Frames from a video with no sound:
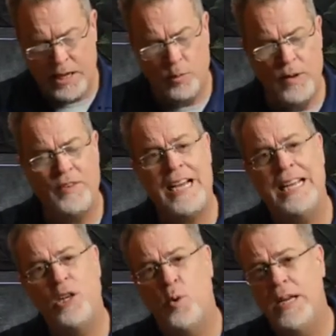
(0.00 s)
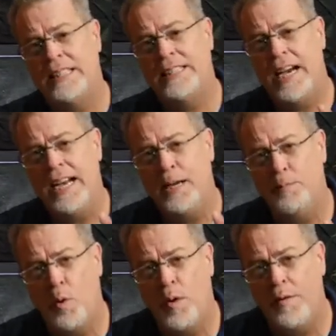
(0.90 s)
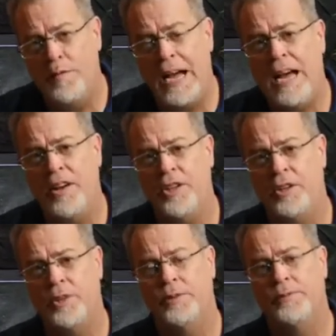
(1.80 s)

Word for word: We've got to quit assigning more value